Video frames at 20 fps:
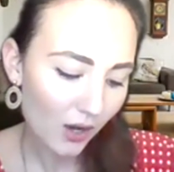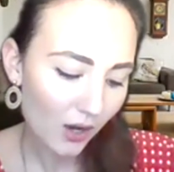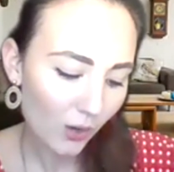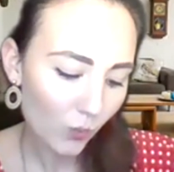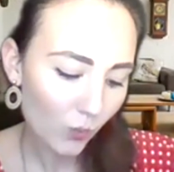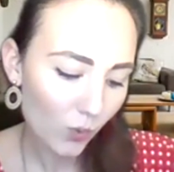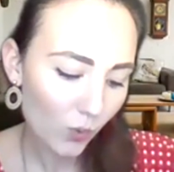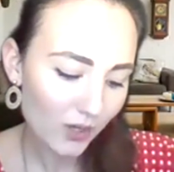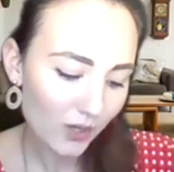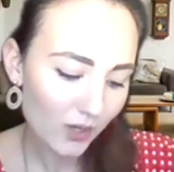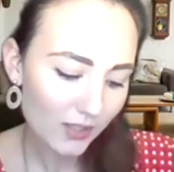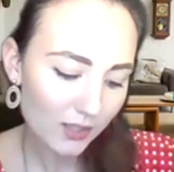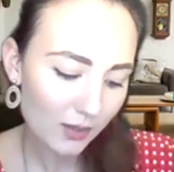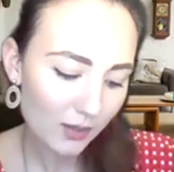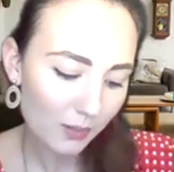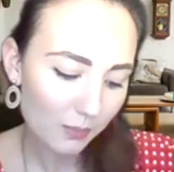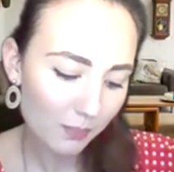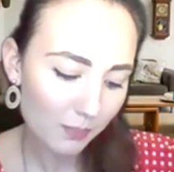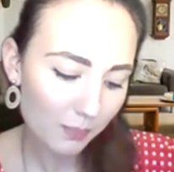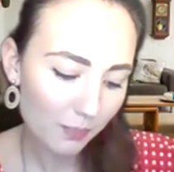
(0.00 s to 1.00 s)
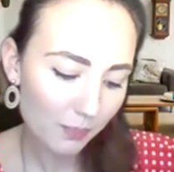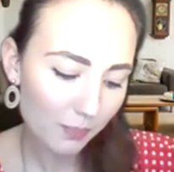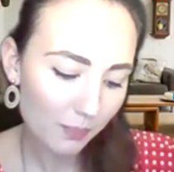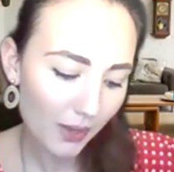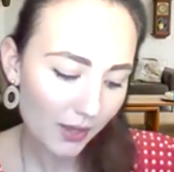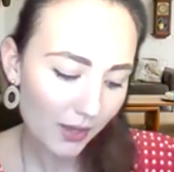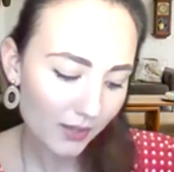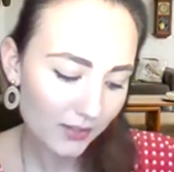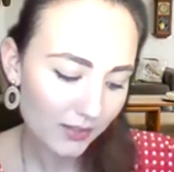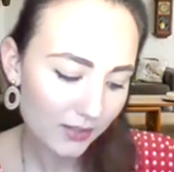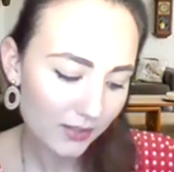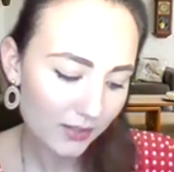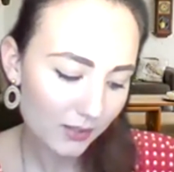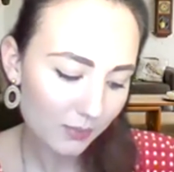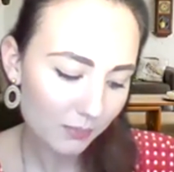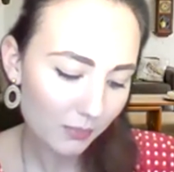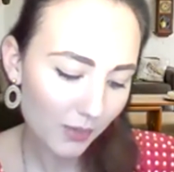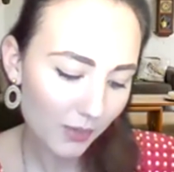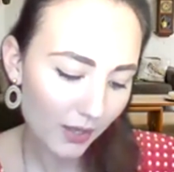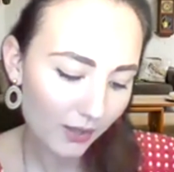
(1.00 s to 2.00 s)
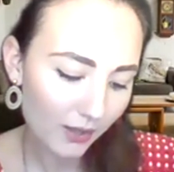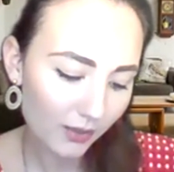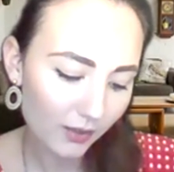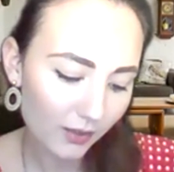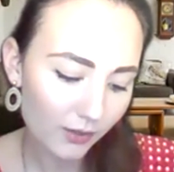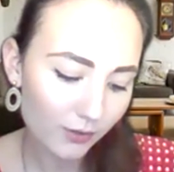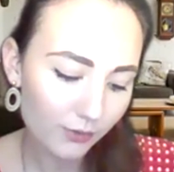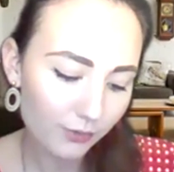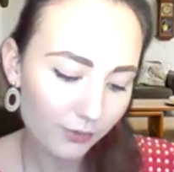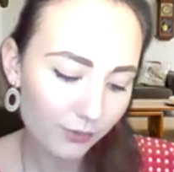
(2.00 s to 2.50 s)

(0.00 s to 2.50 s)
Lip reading: what is the best method